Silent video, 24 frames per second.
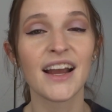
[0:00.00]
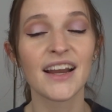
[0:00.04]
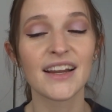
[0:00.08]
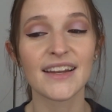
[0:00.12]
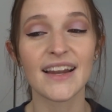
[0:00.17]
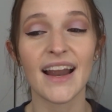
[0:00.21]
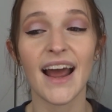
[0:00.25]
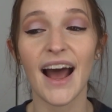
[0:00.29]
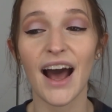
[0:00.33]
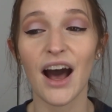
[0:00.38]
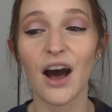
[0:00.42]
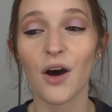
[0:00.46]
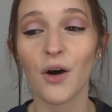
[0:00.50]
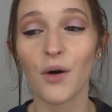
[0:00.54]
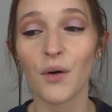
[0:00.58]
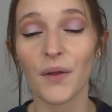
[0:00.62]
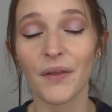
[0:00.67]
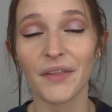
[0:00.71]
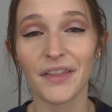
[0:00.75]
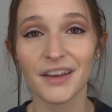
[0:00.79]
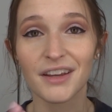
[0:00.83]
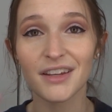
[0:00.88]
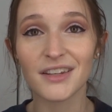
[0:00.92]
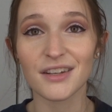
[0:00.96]
Now,
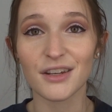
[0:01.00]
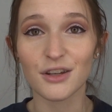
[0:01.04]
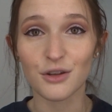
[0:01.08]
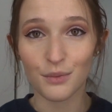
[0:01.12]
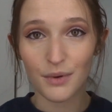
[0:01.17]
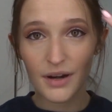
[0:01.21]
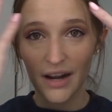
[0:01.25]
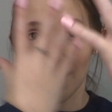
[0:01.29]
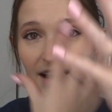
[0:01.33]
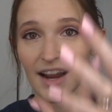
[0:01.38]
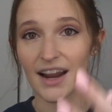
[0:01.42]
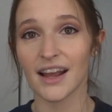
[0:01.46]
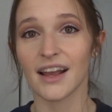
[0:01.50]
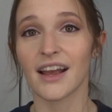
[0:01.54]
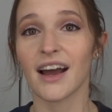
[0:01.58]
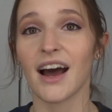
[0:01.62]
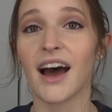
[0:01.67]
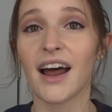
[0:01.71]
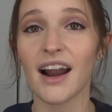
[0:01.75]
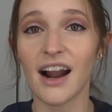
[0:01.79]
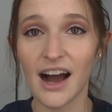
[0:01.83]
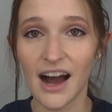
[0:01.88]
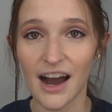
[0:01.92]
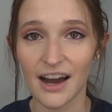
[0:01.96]
this is what I
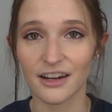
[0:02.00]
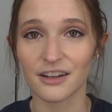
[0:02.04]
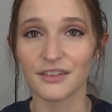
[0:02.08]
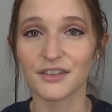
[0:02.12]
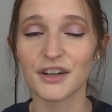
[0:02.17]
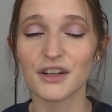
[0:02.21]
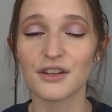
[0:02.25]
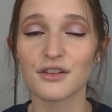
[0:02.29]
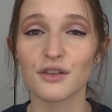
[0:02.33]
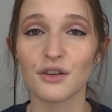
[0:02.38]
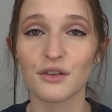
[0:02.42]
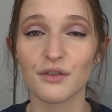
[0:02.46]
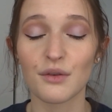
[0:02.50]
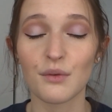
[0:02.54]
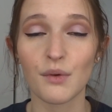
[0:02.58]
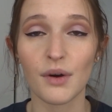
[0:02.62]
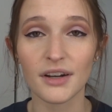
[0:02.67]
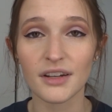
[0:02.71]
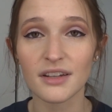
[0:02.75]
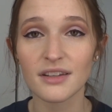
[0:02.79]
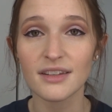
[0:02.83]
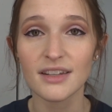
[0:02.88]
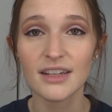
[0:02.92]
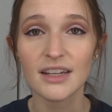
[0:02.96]
got out of it. So if you want
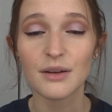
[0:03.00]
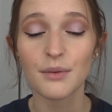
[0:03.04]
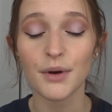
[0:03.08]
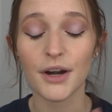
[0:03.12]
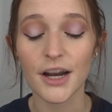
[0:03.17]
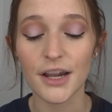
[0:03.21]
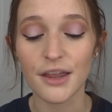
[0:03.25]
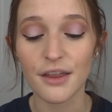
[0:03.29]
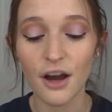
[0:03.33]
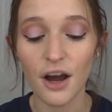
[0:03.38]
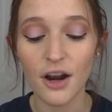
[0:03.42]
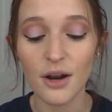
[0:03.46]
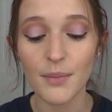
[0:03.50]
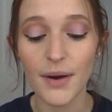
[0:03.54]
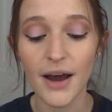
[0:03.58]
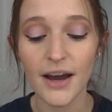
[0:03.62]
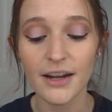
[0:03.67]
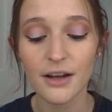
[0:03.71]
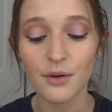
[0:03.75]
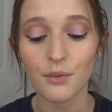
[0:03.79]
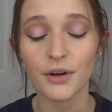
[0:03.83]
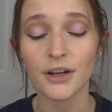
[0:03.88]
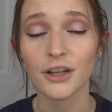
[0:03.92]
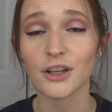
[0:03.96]
to see what I thought about
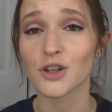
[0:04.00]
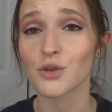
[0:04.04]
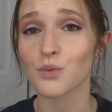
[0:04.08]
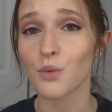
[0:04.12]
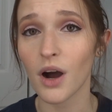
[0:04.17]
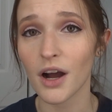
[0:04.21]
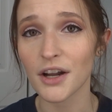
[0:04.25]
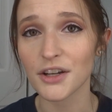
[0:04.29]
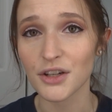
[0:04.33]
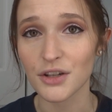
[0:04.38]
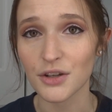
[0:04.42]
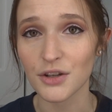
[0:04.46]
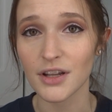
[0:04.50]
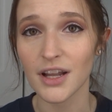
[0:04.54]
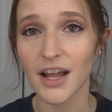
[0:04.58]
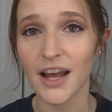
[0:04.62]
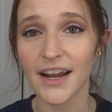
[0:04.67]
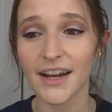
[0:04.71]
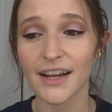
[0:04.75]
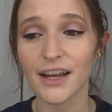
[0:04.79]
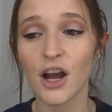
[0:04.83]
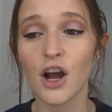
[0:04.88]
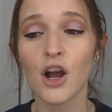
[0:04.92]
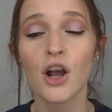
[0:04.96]
it, what its swatch is
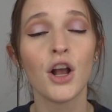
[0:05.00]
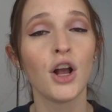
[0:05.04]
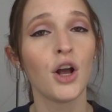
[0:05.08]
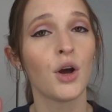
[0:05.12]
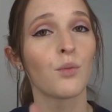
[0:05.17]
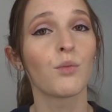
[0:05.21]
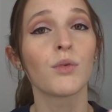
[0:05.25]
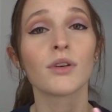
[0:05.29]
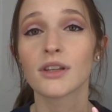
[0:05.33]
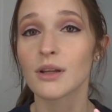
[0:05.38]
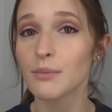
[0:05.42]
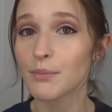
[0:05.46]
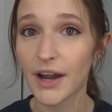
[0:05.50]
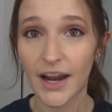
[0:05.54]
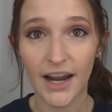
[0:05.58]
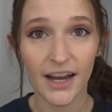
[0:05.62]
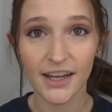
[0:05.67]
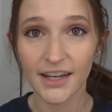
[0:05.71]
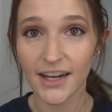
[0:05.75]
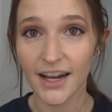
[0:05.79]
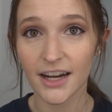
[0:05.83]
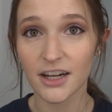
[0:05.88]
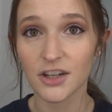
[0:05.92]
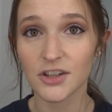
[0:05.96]
like, what the
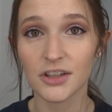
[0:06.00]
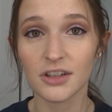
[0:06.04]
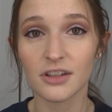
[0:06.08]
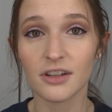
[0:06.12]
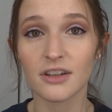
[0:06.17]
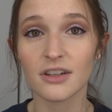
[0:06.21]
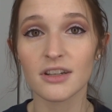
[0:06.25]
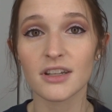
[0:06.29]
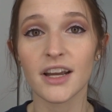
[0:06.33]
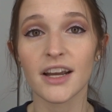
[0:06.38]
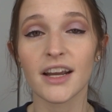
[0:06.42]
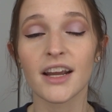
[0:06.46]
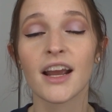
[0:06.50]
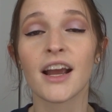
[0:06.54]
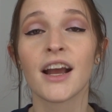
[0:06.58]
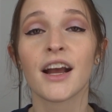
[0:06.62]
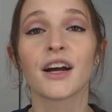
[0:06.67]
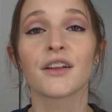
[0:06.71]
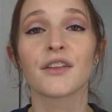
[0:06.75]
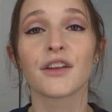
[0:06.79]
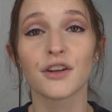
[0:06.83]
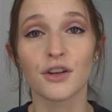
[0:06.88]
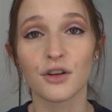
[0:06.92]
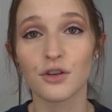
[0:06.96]
palette actually looks like,
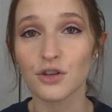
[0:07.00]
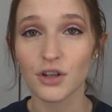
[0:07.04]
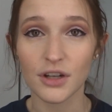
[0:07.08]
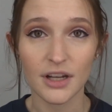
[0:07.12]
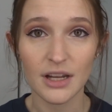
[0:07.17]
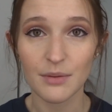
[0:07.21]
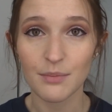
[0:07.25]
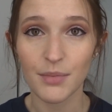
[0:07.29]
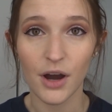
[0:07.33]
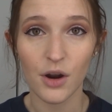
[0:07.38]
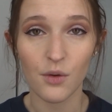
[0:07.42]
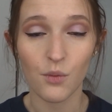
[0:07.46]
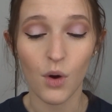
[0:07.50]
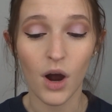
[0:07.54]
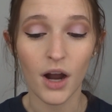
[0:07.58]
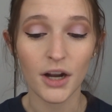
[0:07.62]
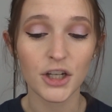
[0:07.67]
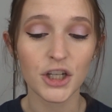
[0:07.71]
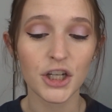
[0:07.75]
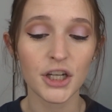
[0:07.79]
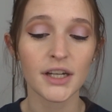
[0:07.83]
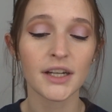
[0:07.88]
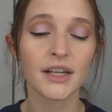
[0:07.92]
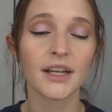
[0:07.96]
then you should keep on
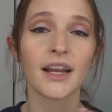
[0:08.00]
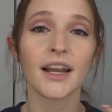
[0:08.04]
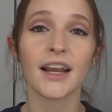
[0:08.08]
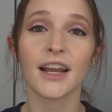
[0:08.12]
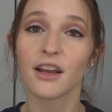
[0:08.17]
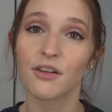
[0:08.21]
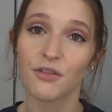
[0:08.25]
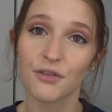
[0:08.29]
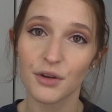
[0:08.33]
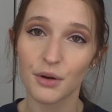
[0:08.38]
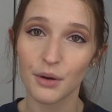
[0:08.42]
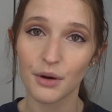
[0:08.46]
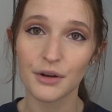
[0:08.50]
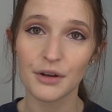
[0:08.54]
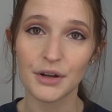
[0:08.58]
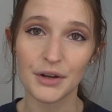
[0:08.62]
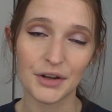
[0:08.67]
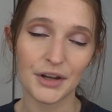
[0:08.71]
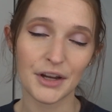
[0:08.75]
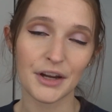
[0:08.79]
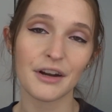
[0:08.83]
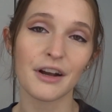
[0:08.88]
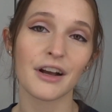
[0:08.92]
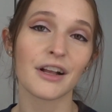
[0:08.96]
watching. If you're new
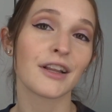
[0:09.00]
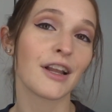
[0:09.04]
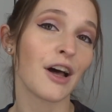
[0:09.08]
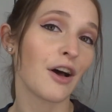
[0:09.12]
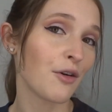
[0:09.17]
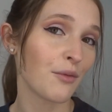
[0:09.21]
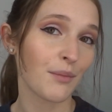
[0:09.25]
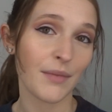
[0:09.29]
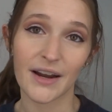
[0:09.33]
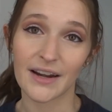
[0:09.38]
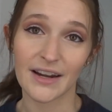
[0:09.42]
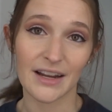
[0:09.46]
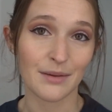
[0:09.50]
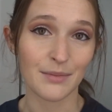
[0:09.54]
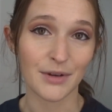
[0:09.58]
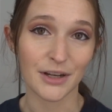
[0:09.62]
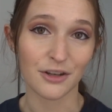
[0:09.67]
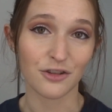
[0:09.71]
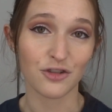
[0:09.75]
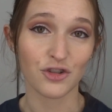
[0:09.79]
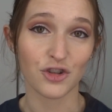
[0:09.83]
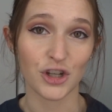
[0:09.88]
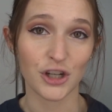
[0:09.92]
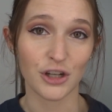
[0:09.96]
here, hello, my name
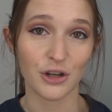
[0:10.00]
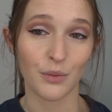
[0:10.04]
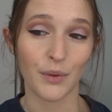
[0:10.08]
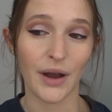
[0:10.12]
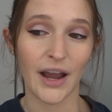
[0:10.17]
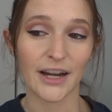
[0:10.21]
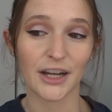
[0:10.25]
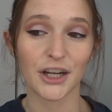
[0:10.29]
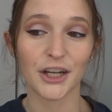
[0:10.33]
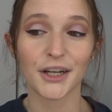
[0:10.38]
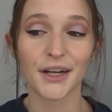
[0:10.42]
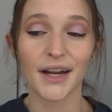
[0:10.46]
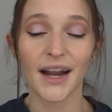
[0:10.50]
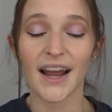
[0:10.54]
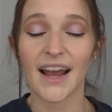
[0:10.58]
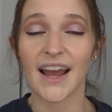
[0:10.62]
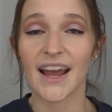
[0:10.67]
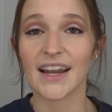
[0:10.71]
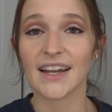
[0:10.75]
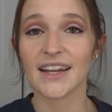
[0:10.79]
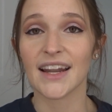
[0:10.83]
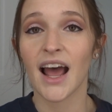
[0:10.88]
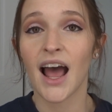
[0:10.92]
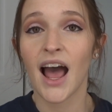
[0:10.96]
is Gina Wagner,
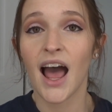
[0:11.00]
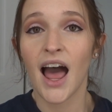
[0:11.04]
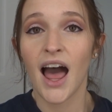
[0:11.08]
and